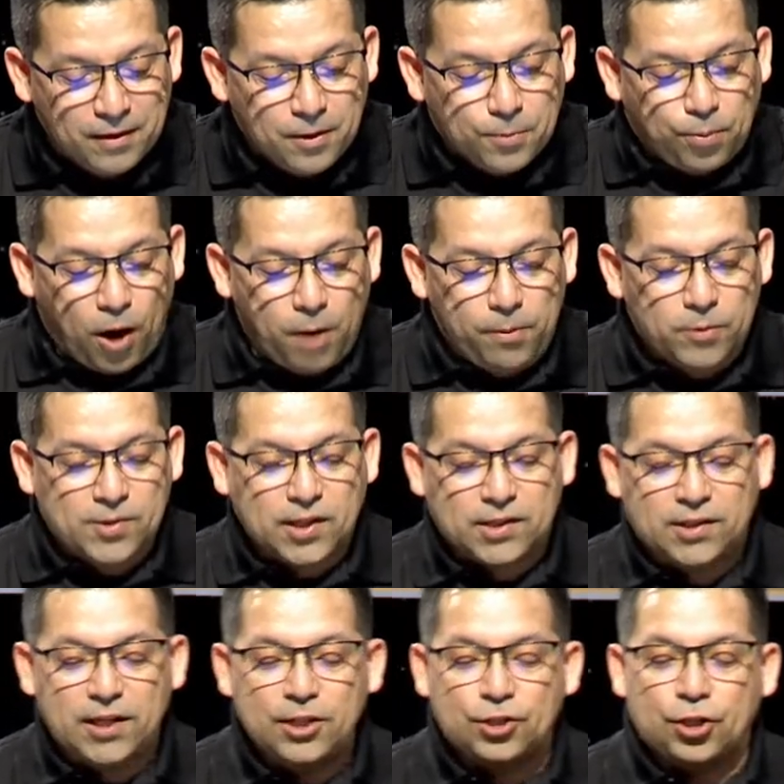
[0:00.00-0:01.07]
Proverbs
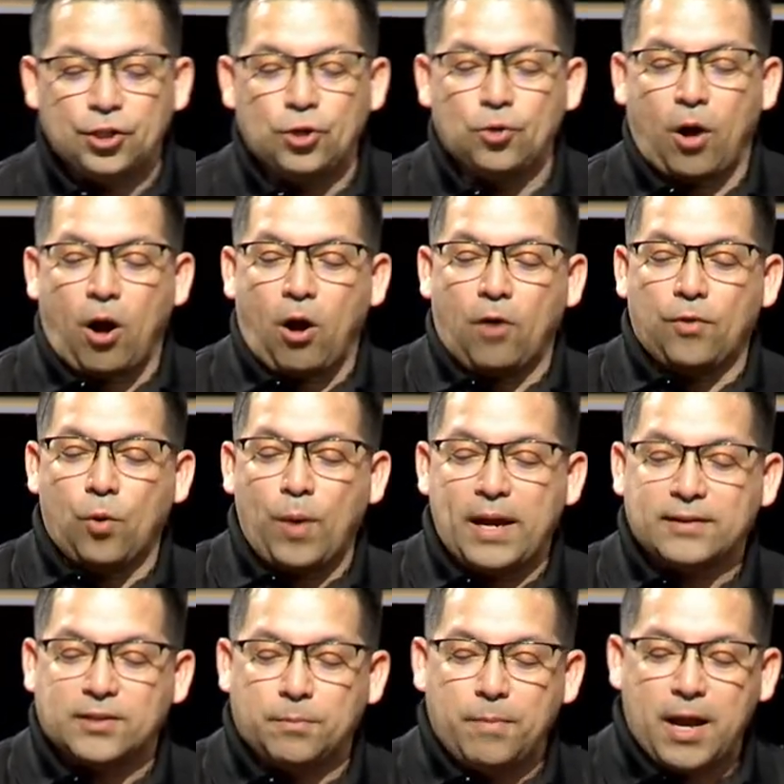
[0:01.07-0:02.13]
16, 2, all the
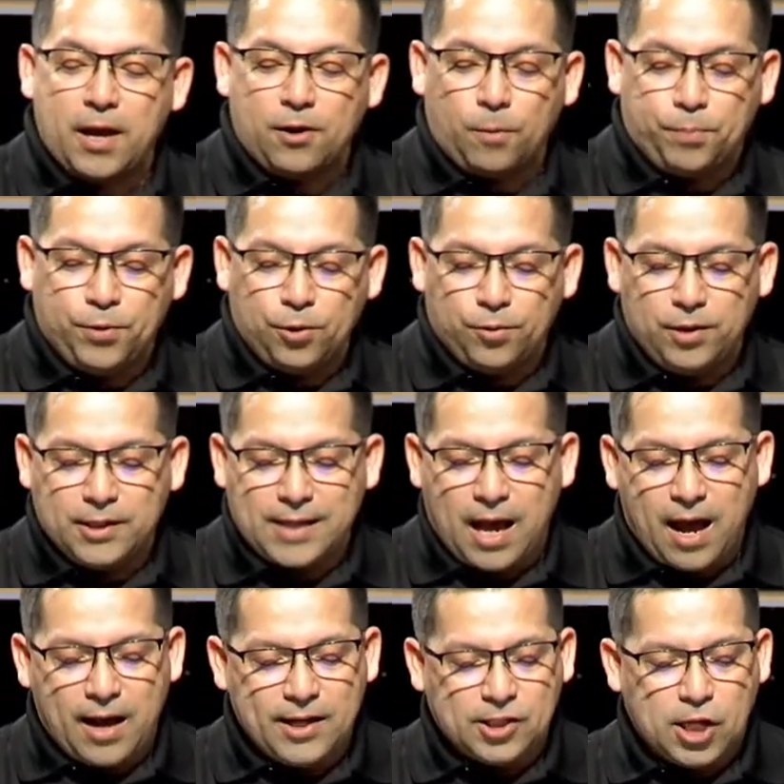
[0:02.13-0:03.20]
ways of man are pure in his
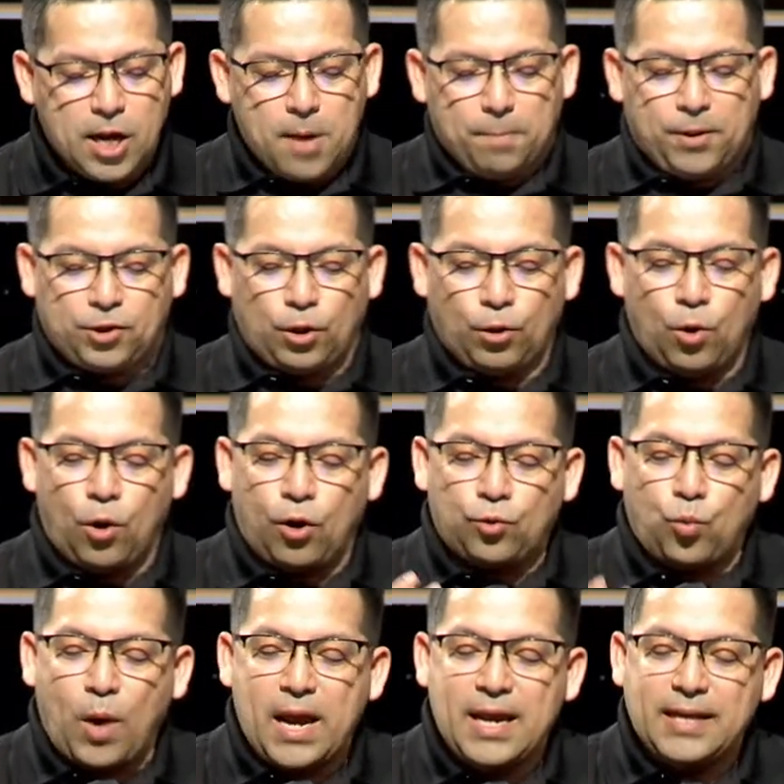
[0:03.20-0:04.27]
eyes, but the Lord
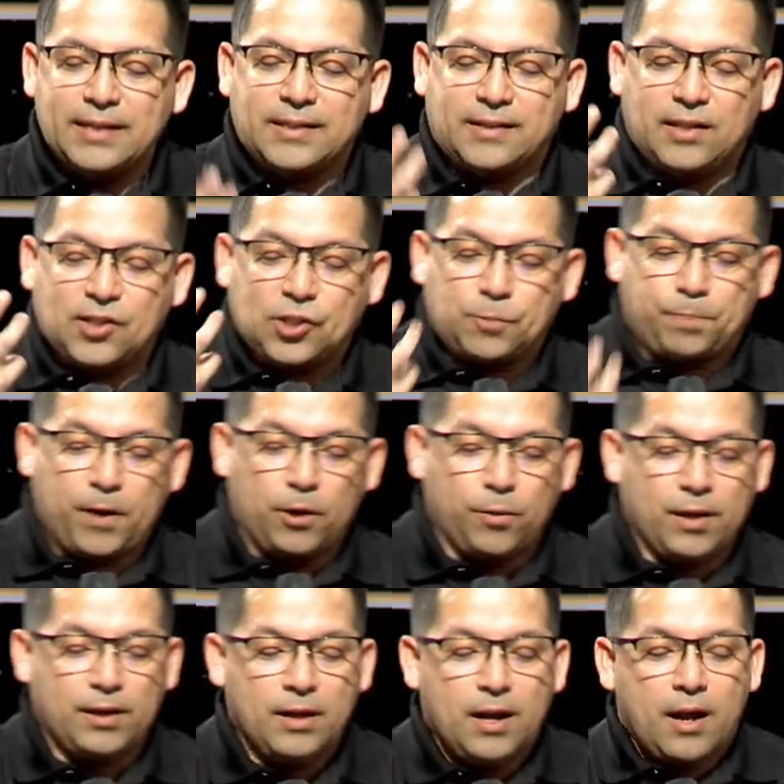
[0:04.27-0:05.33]
weighs the
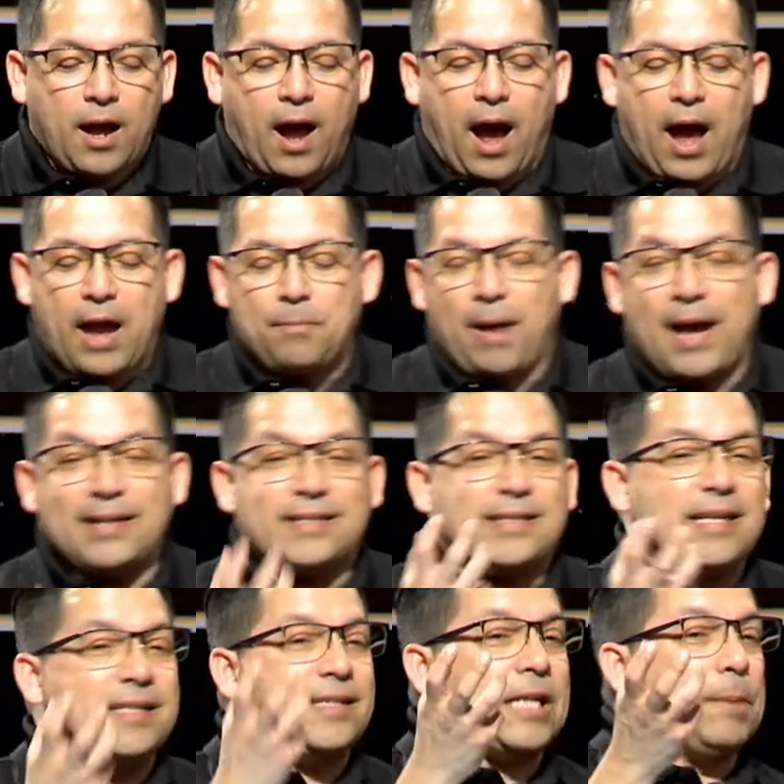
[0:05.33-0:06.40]
spirit. I might see
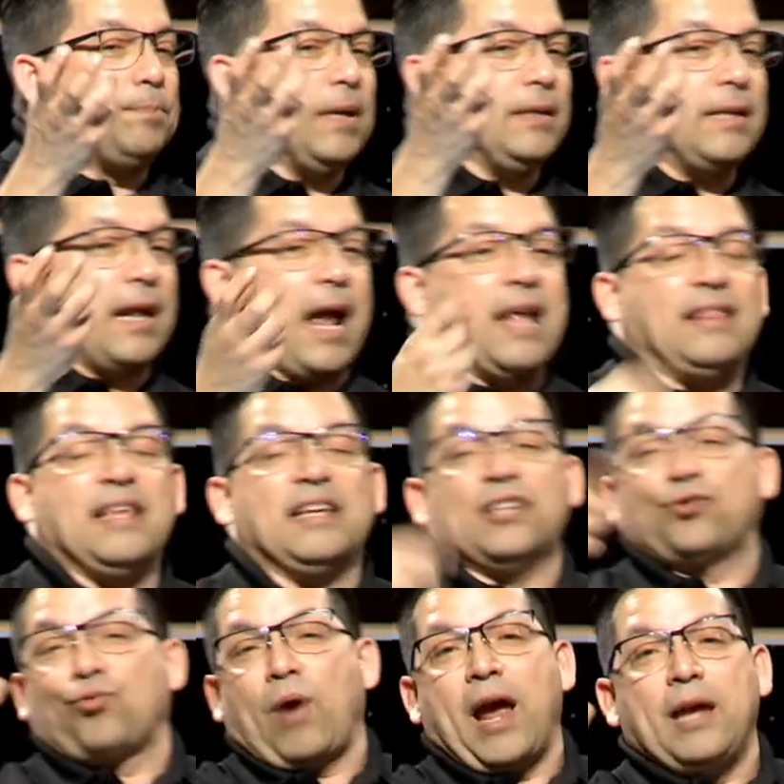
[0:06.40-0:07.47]
something that I think is
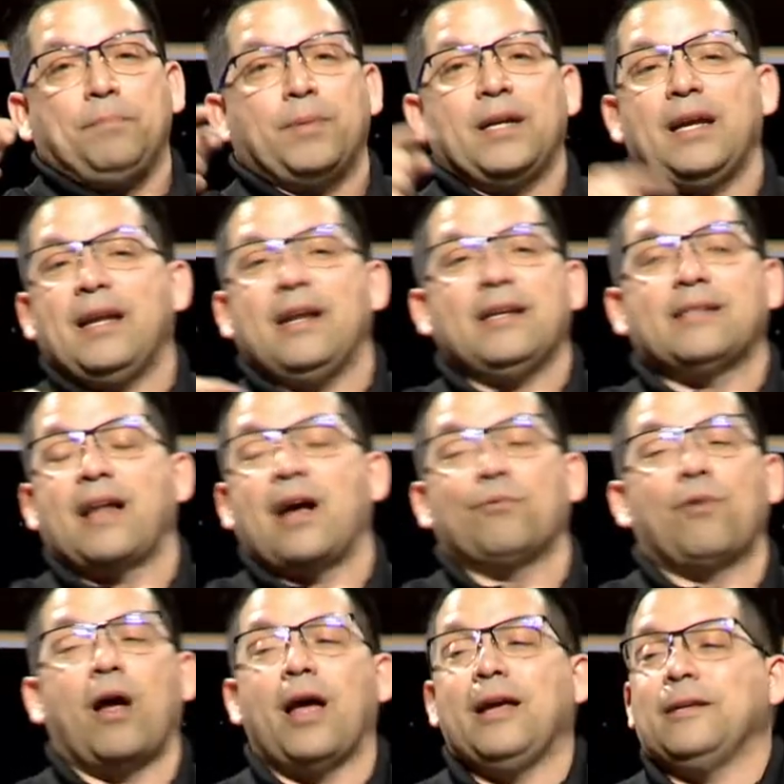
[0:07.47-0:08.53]
right, but it is not
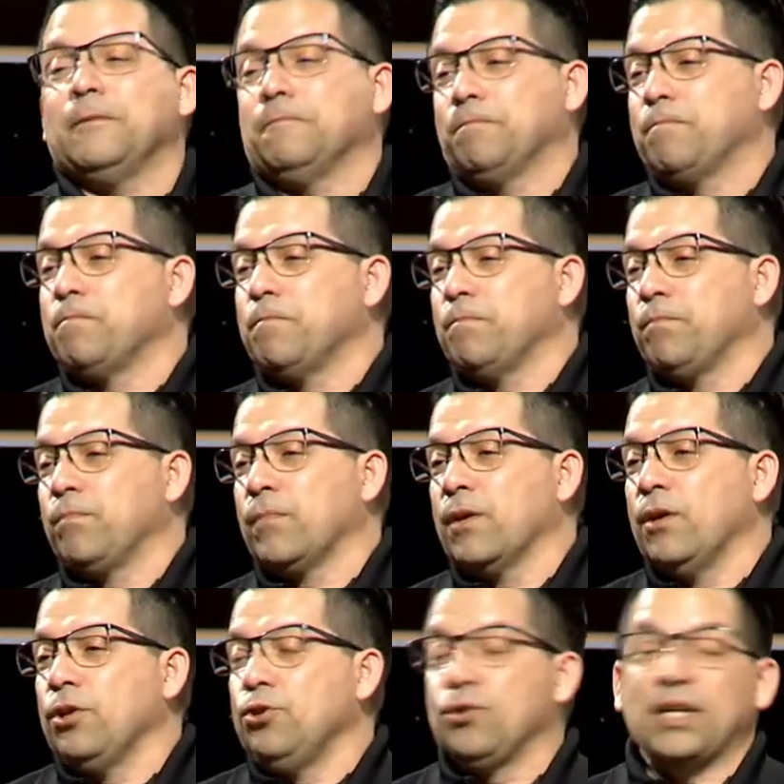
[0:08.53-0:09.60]
right.
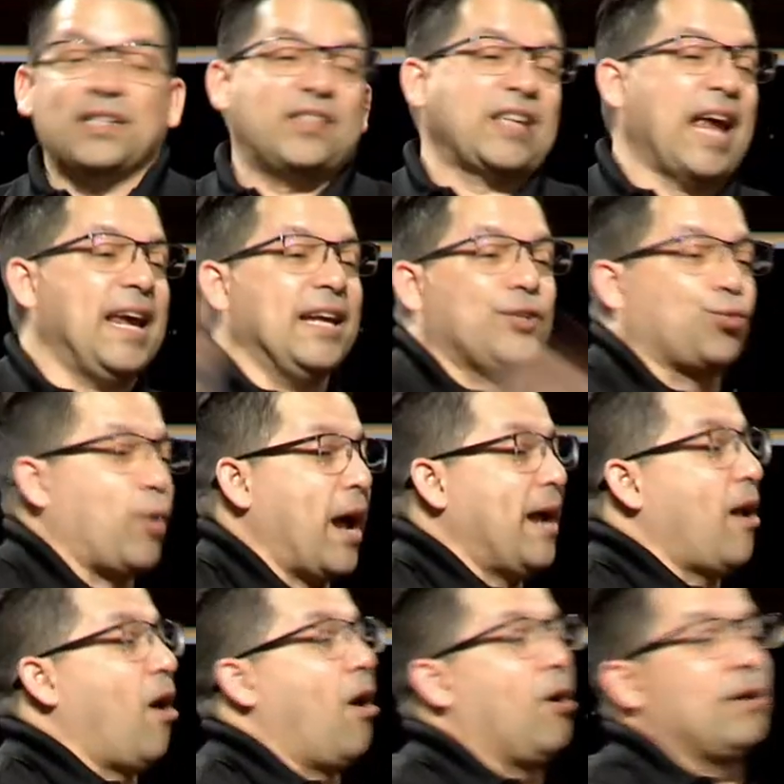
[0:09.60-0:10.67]
You can say it's right
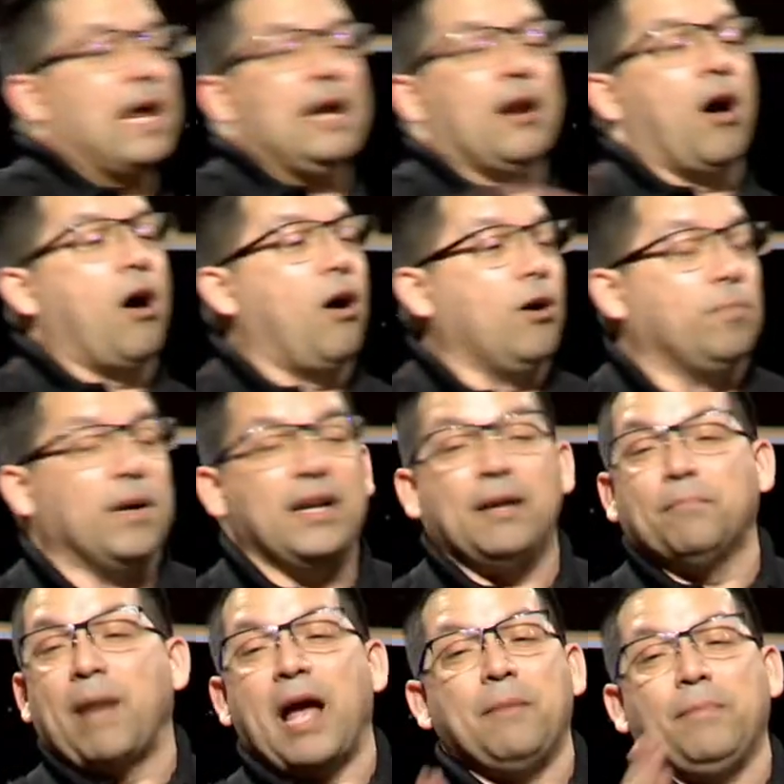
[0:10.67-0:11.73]
all day long, but it
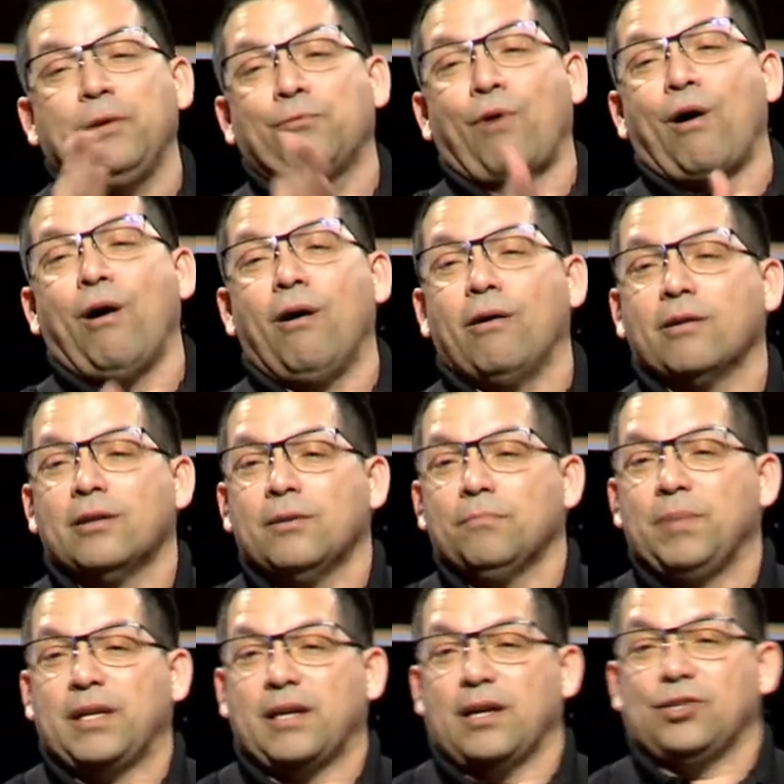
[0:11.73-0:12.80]
might be wrong.
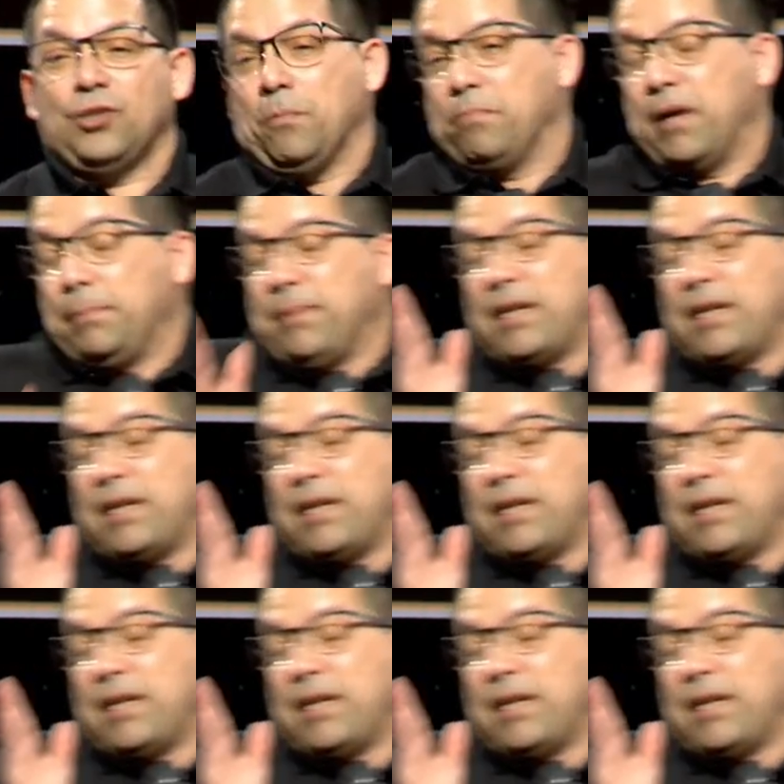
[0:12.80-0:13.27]
Because, but be,